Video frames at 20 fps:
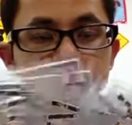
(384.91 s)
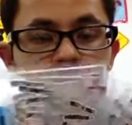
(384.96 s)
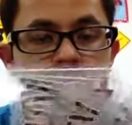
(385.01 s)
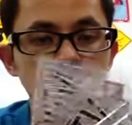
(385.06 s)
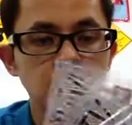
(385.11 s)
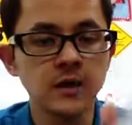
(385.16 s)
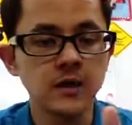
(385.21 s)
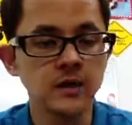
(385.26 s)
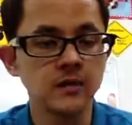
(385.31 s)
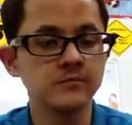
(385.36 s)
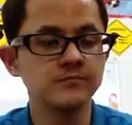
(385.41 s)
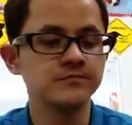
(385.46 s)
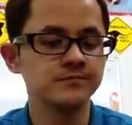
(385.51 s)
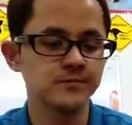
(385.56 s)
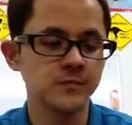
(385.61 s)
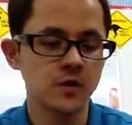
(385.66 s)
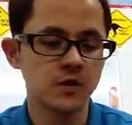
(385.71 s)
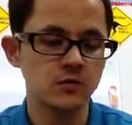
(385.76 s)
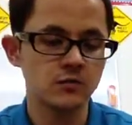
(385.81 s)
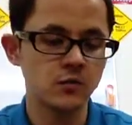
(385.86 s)
Um,
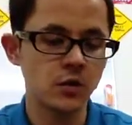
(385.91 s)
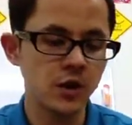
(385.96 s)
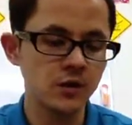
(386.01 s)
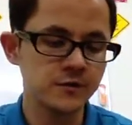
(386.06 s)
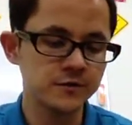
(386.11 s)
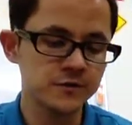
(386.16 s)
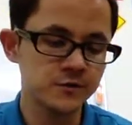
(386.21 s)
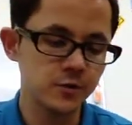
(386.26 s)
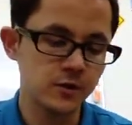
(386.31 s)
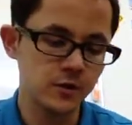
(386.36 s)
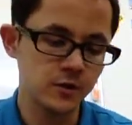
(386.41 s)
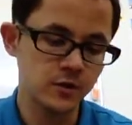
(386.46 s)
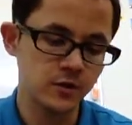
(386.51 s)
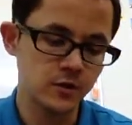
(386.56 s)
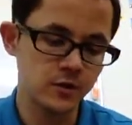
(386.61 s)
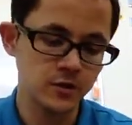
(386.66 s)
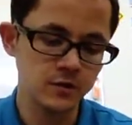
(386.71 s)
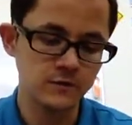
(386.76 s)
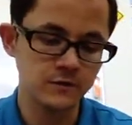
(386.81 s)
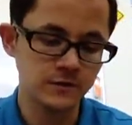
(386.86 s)

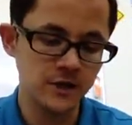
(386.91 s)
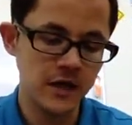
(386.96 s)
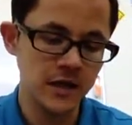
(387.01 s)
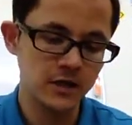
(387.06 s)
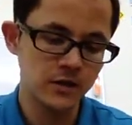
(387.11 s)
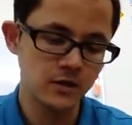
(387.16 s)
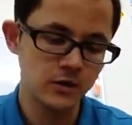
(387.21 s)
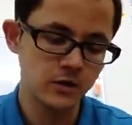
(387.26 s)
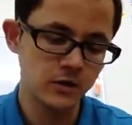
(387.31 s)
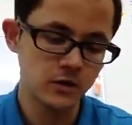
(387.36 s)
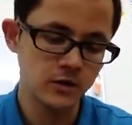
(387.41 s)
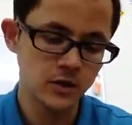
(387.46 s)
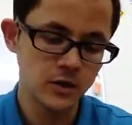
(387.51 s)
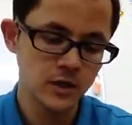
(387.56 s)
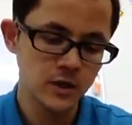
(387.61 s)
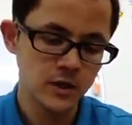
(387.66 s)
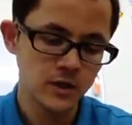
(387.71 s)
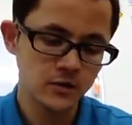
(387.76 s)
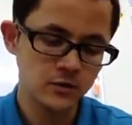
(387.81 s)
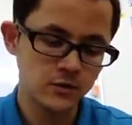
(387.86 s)
Roethlisberger, Flacco,
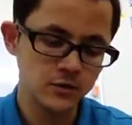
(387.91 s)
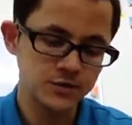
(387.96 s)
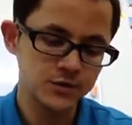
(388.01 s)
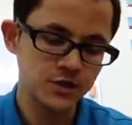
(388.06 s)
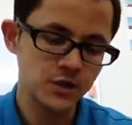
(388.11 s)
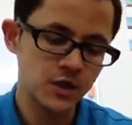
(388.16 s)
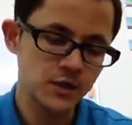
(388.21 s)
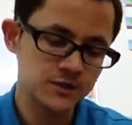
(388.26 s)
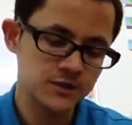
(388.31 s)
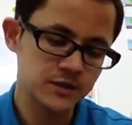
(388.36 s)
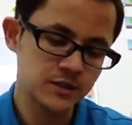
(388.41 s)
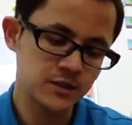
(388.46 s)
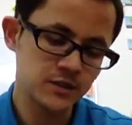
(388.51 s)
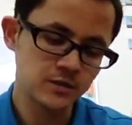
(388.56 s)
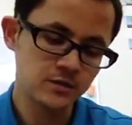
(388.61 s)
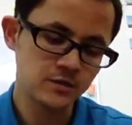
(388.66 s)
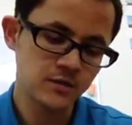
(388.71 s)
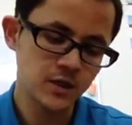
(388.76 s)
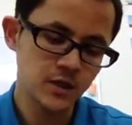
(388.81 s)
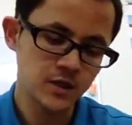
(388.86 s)
Chris
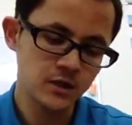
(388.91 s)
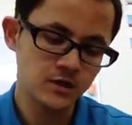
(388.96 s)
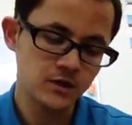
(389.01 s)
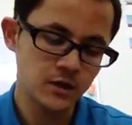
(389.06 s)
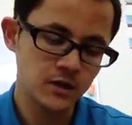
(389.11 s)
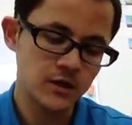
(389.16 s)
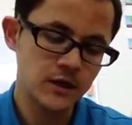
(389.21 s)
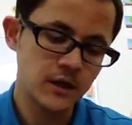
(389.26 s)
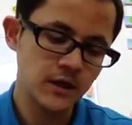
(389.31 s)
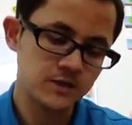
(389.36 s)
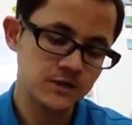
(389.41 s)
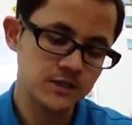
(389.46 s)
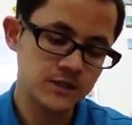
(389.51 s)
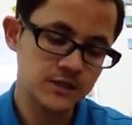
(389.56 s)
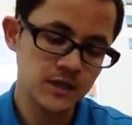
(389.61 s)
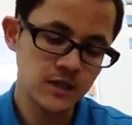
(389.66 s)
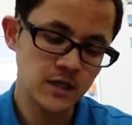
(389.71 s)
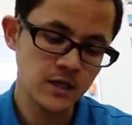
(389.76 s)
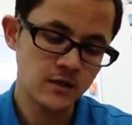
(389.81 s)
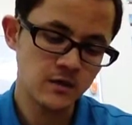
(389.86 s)
Johnson,
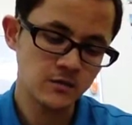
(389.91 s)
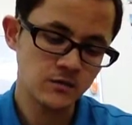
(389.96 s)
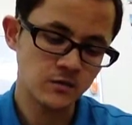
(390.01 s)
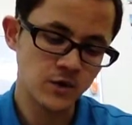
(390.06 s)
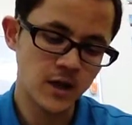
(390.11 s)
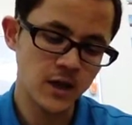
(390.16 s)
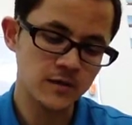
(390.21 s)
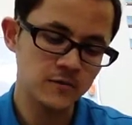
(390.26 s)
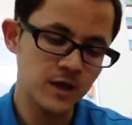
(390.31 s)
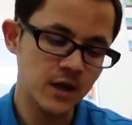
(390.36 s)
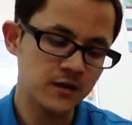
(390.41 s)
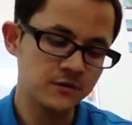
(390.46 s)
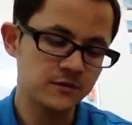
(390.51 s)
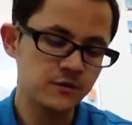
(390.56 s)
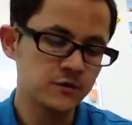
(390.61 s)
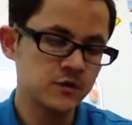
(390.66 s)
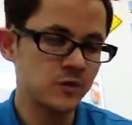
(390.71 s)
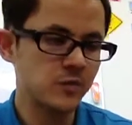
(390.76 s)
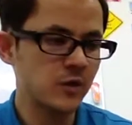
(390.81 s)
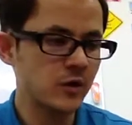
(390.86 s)
Gronkowski, Ryan
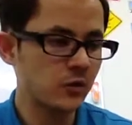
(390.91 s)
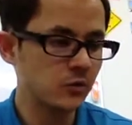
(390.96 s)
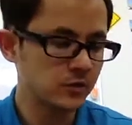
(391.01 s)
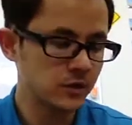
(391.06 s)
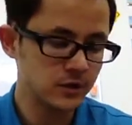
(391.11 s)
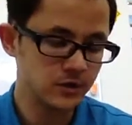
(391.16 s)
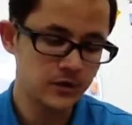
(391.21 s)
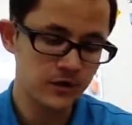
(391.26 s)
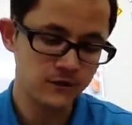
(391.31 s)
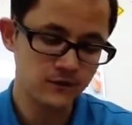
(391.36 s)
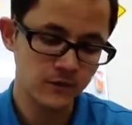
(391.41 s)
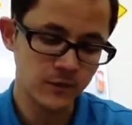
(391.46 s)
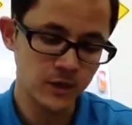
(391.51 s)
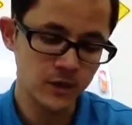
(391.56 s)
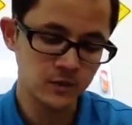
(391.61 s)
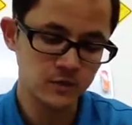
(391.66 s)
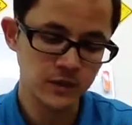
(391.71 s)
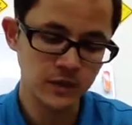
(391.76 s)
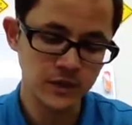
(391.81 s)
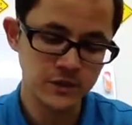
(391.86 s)
Matthews. I probably hold on to that for my
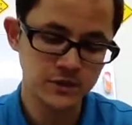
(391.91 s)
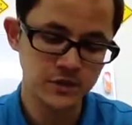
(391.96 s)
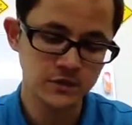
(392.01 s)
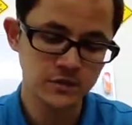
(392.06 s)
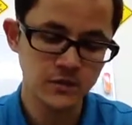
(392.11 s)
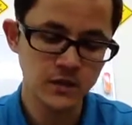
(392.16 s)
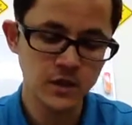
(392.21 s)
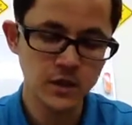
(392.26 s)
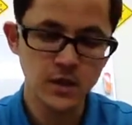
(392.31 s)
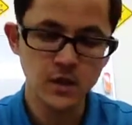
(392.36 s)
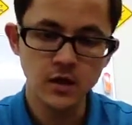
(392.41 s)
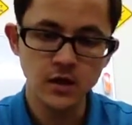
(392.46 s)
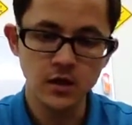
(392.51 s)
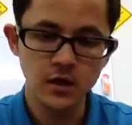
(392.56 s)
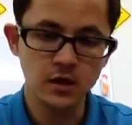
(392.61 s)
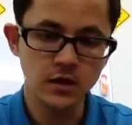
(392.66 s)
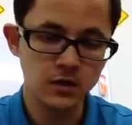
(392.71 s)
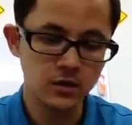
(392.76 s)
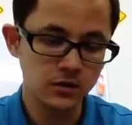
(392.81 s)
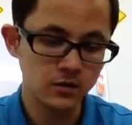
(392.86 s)
own collection.
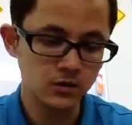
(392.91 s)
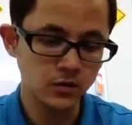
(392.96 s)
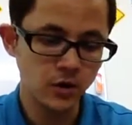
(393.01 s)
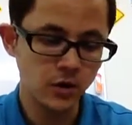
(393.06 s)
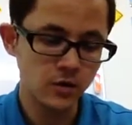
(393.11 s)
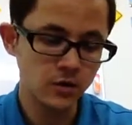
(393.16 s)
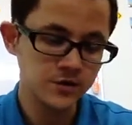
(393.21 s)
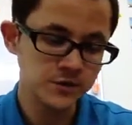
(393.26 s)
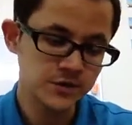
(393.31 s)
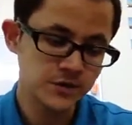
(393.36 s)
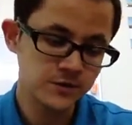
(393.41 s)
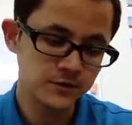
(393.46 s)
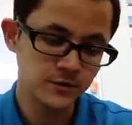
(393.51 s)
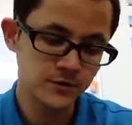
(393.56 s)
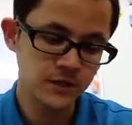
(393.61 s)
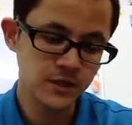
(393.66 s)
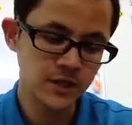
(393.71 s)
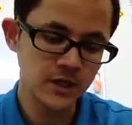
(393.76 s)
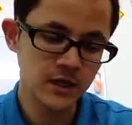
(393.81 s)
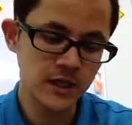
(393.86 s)
Uh, R G
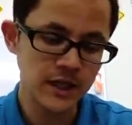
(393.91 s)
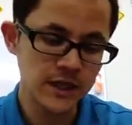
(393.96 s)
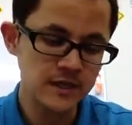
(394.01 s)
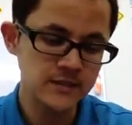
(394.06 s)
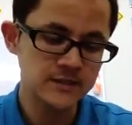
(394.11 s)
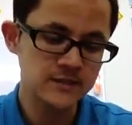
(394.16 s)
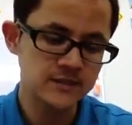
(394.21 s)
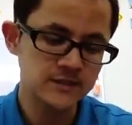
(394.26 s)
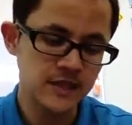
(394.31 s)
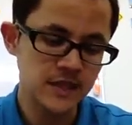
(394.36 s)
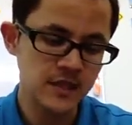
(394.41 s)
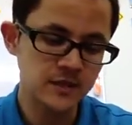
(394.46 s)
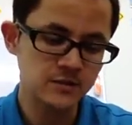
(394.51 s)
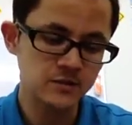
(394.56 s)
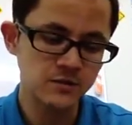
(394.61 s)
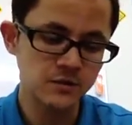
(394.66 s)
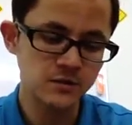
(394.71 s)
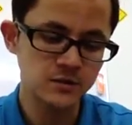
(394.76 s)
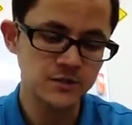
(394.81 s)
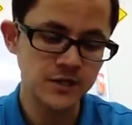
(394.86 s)
three, Ace
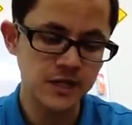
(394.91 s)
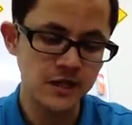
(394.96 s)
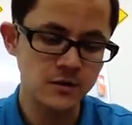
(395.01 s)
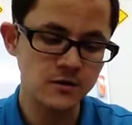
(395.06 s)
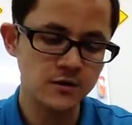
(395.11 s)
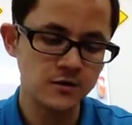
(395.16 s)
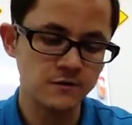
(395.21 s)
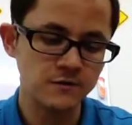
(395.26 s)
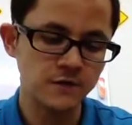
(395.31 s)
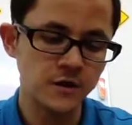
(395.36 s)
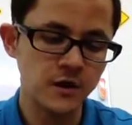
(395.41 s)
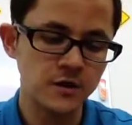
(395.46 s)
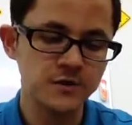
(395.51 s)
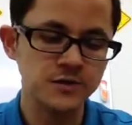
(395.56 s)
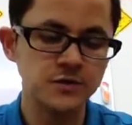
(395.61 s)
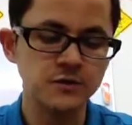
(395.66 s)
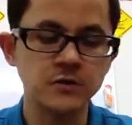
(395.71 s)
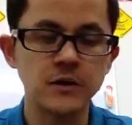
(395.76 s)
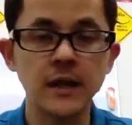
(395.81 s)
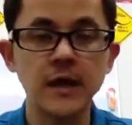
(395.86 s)
Sanders, Arian
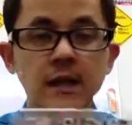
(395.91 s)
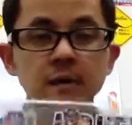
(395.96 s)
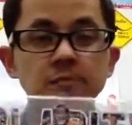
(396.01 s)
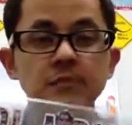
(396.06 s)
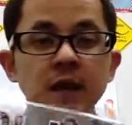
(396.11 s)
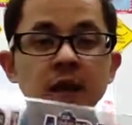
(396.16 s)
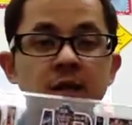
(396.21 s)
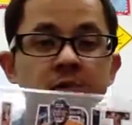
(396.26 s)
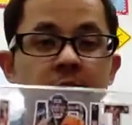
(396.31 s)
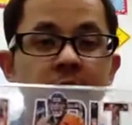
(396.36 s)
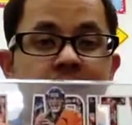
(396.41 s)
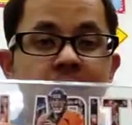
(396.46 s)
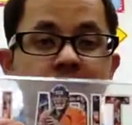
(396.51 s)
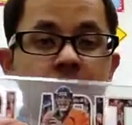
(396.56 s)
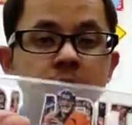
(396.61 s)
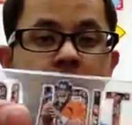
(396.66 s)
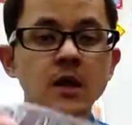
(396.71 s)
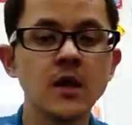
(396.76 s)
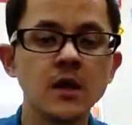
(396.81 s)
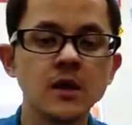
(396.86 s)
Foster, and Peyton Manning.
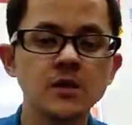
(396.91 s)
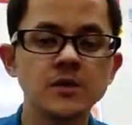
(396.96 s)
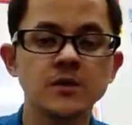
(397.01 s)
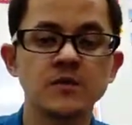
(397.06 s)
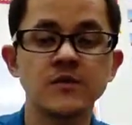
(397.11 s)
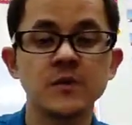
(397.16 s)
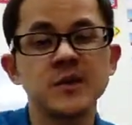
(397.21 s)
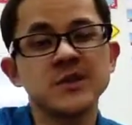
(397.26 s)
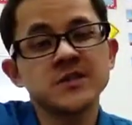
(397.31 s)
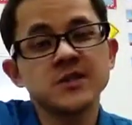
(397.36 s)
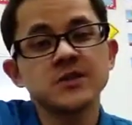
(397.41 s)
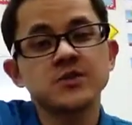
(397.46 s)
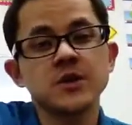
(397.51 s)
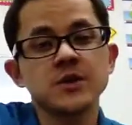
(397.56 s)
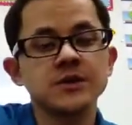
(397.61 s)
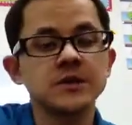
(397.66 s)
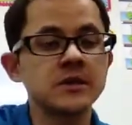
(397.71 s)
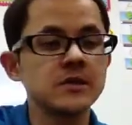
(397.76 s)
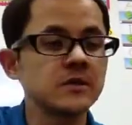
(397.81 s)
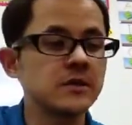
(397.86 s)
So if anybody's
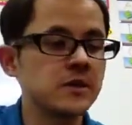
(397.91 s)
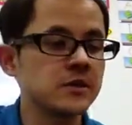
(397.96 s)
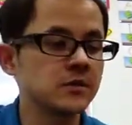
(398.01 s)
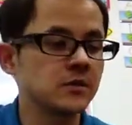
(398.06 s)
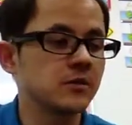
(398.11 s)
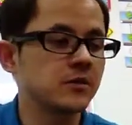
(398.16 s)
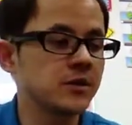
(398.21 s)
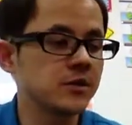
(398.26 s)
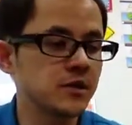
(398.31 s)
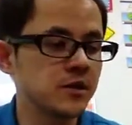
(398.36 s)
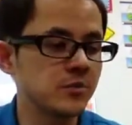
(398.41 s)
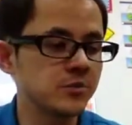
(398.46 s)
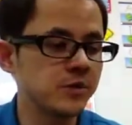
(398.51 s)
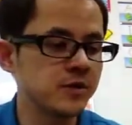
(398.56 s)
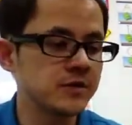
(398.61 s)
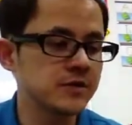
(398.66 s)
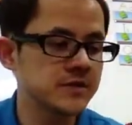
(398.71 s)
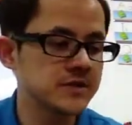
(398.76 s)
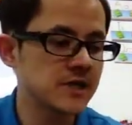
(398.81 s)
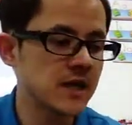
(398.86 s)
interested in any of these or looking to
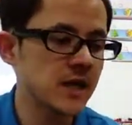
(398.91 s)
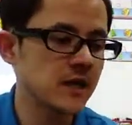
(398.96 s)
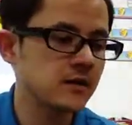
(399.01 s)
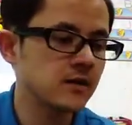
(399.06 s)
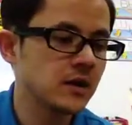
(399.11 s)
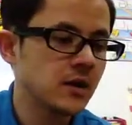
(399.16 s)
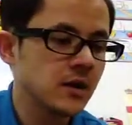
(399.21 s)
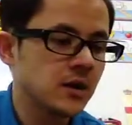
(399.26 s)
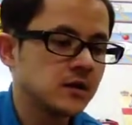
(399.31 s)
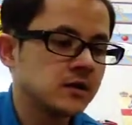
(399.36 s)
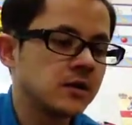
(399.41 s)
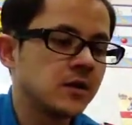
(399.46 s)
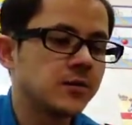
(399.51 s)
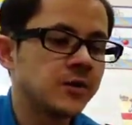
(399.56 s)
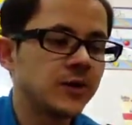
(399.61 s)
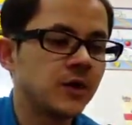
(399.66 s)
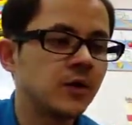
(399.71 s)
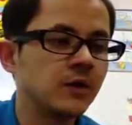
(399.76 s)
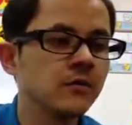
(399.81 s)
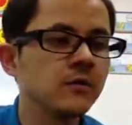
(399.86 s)
complete the set, let me
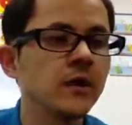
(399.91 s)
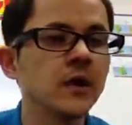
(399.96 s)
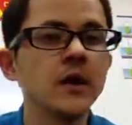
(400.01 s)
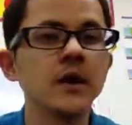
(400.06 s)
know.